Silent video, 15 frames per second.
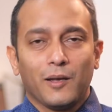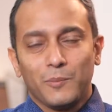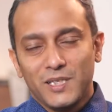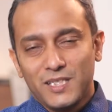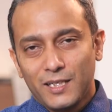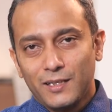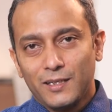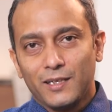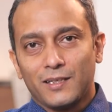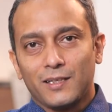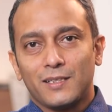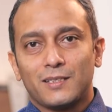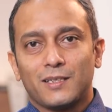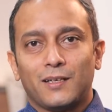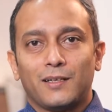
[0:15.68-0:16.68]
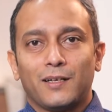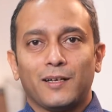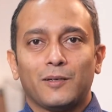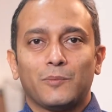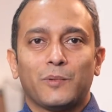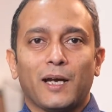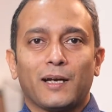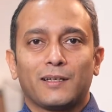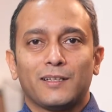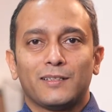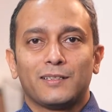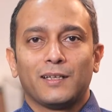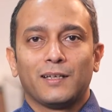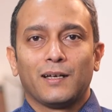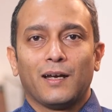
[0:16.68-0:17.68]
am a senior consultant
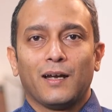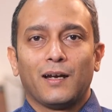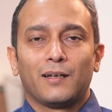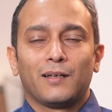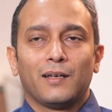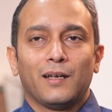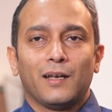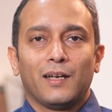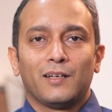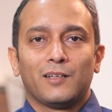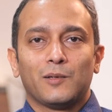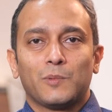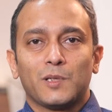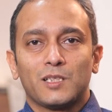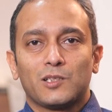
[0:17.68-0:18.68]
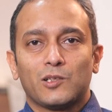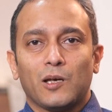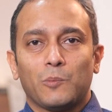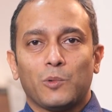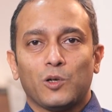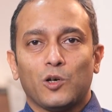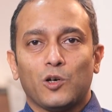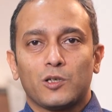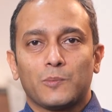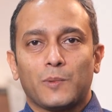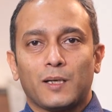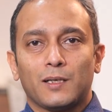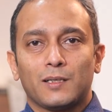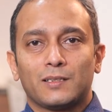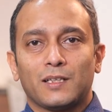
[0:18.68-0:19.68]
practicing at Indraprastha Apollo
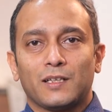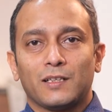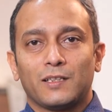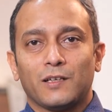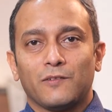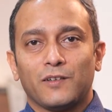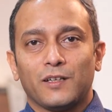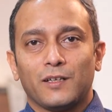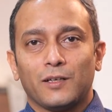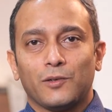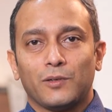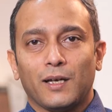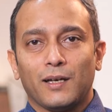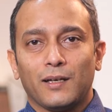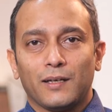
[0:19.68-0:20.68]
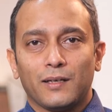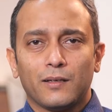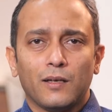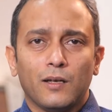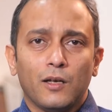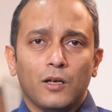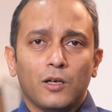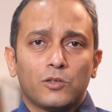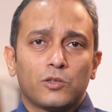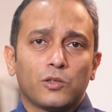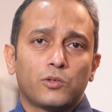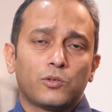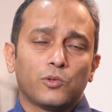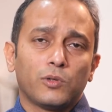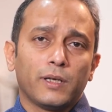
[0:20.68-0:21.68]
Hospital, Saritavya, New Delhi. So
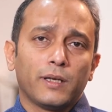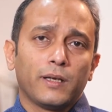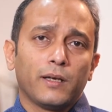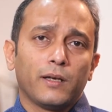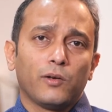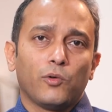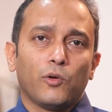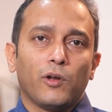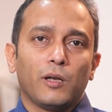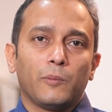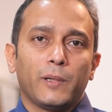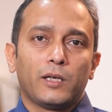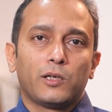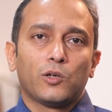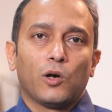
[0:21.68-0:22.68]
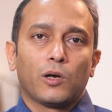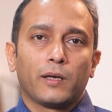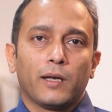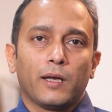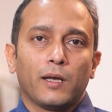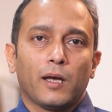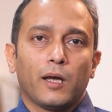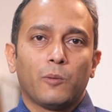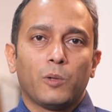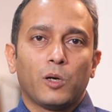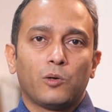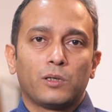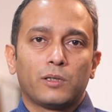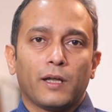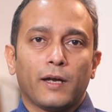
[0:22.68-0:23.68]
today we will be talking
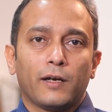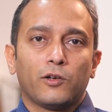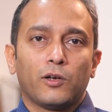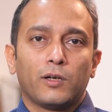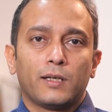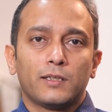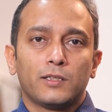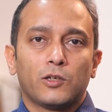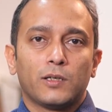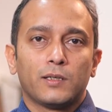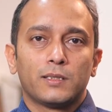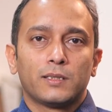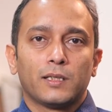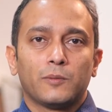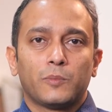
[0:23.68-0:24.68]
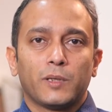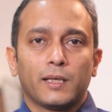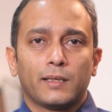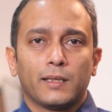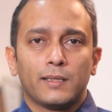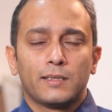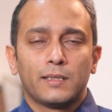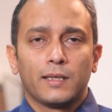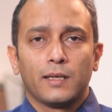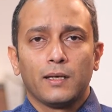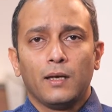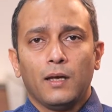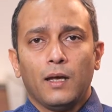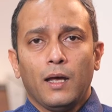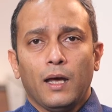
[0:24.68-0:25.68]
about thyroid disorders in pregnancy,
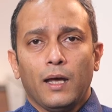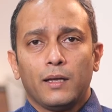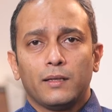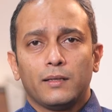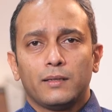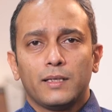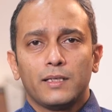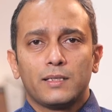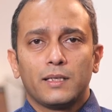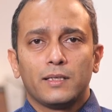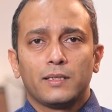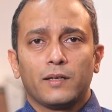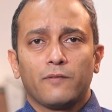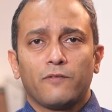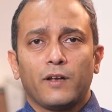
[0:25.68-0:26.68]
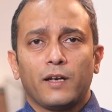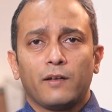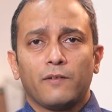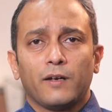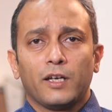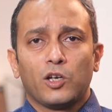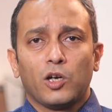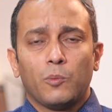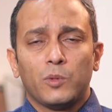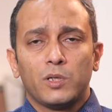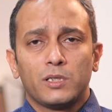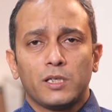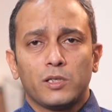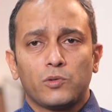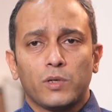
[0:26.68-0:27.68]
and this is a very
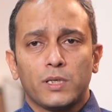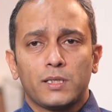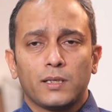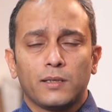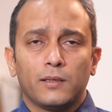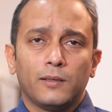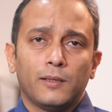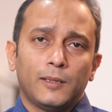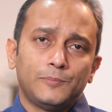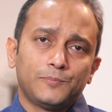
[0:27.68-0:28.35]
common situation.